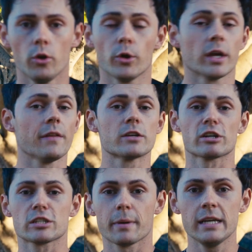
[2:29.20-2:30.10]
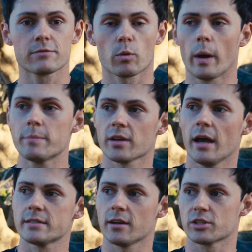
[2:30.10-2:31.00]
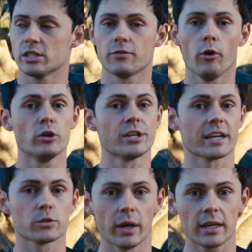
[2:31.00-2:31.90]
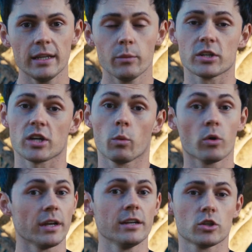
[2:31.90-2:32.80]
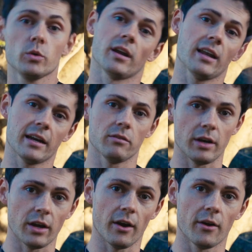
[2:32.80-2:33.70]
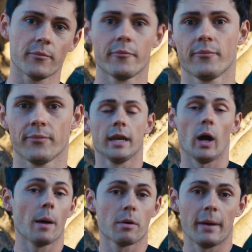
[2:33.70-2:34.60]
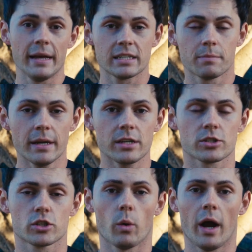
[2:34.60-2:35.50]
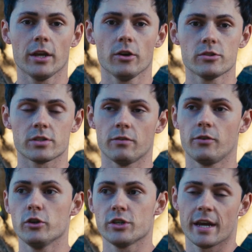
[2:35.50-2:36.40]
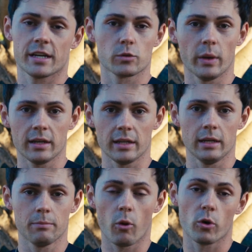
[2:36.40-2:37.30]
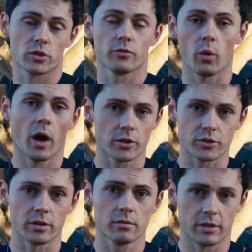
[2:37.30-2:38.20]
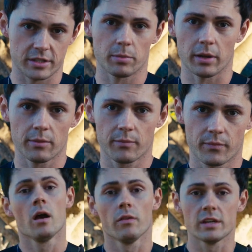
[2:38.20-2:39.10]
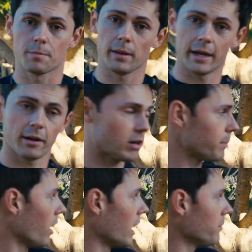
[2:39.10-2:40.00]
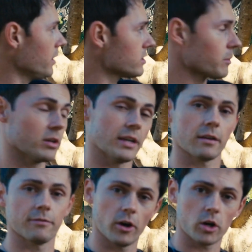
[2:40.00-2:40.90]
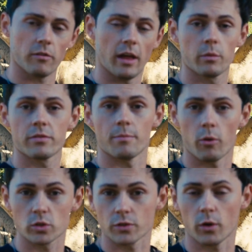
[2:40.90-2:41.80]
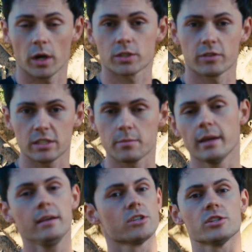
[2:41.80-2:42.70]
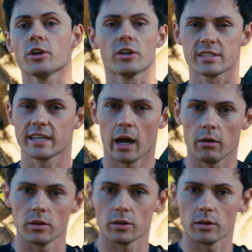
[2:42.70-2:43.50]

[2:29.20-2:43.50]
You can get these recipes from websites such as Fuji X Weekly, which I will get into in a later video. Now I'm a basic so I use the Fuji X Weekly Portra 400 recipe. There's a playground right behind me, so I'm going to take a photo of that with the Portra 400 recipe, just so you can see how it